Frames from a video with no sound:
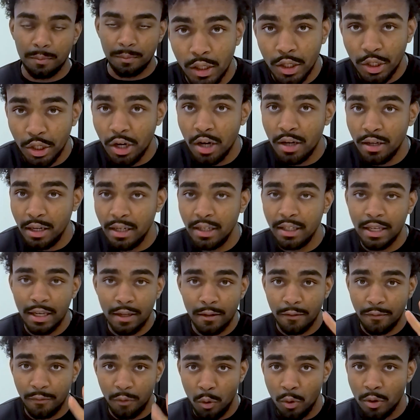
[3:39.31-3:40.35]
You're gonna need to
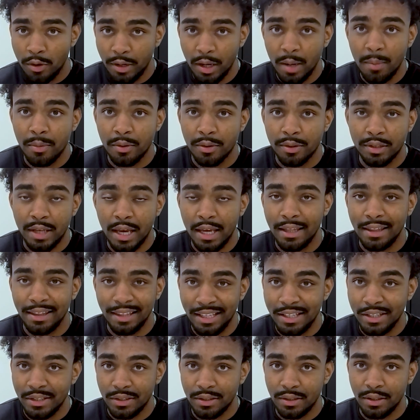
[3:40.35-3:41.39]
get 4 numbers at
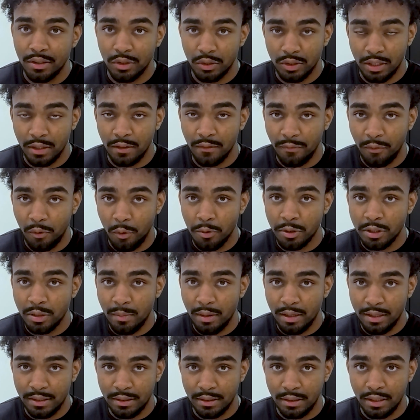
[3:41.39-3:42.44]
least to send 400
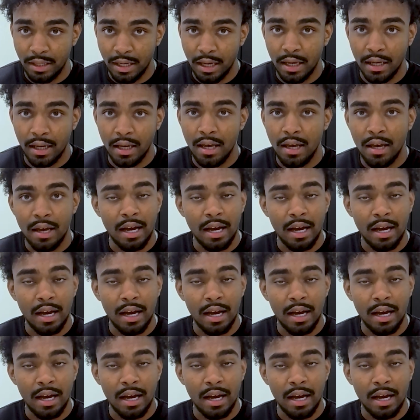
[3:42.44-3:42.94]
messages a day.